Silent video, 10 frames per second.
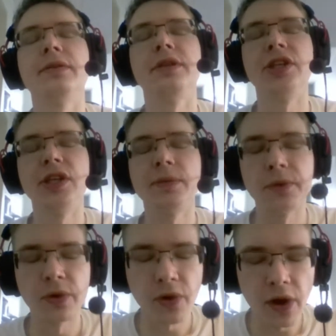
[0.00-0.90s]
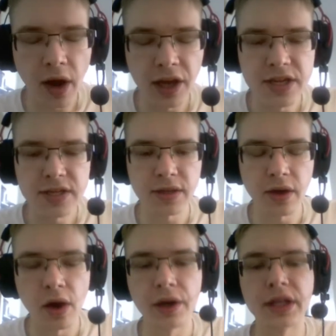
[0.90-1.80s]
Keep your eyes on